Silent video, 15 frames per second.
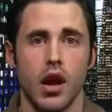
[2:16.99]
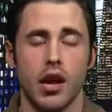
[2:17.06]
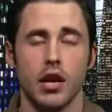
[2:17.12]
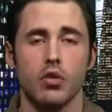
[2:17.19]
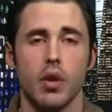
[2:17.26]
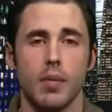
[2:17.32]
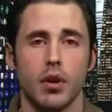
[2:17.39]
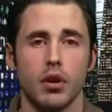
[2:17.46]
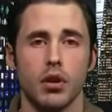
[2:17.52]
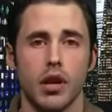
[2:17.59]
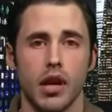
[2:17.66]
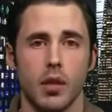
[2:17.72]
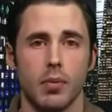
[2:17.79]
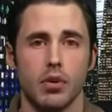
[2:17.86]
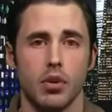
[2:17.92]
any criminal
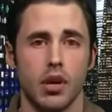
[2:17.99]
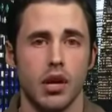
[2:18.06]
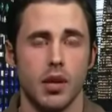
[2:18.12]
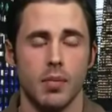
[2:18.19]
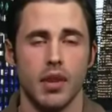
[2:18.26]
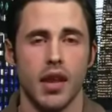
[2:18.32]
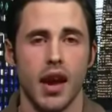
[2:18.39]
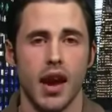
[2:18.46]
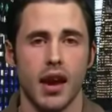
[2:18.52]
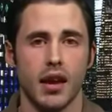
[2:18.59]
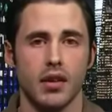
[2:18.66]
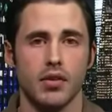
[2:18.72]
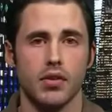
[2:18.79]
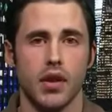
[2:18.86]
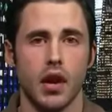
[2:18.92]
link between him and the
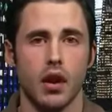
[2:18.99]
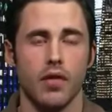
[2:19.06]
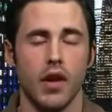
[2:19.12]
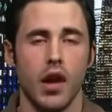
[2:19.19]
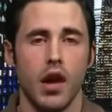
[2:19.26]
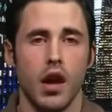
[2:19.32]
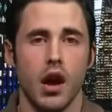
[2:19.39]
hack itself.